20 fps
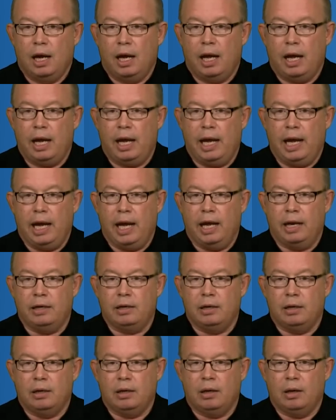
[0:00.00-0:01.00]

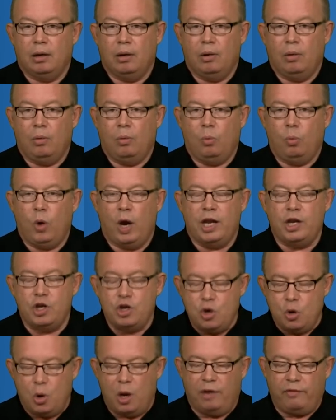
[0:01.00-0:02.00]
And when
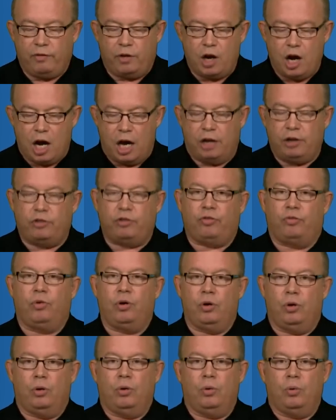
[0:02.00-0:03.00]
you have gone
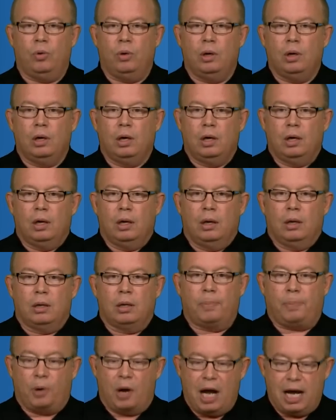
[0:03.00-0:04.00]
through
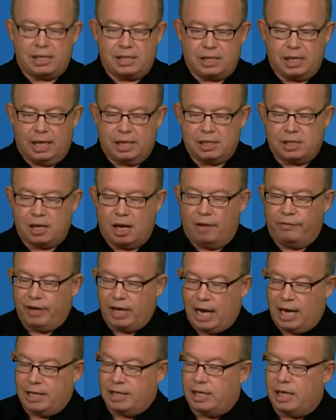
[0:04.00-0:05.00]
the process of
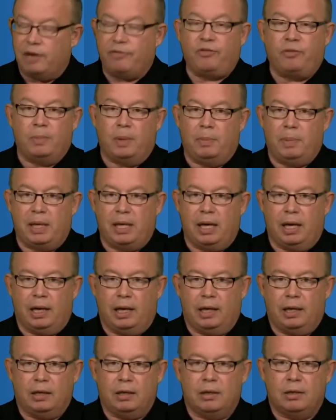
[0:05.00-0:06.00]
an idea from the
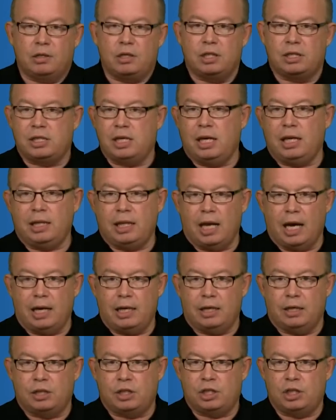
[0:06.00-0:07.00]
beginning to seeing the
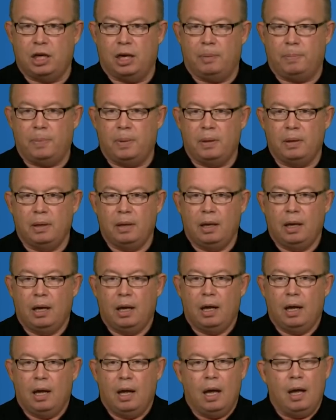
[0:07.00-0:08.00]
idea ship,
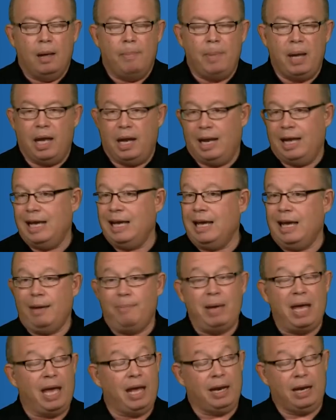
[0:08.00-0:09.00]
man,
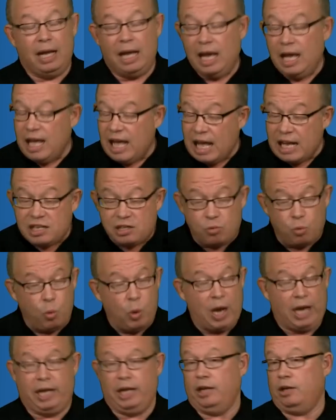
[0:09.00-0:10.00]
it, man, it's
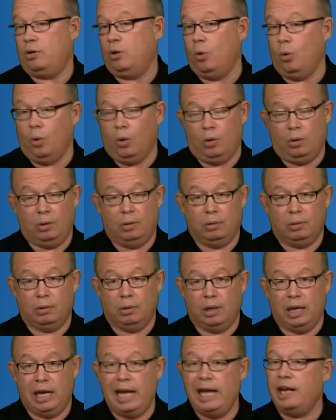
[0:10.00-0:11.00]
wicked cool.
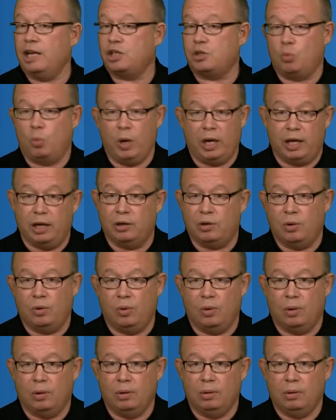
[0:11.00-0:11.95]
It is wicked cool.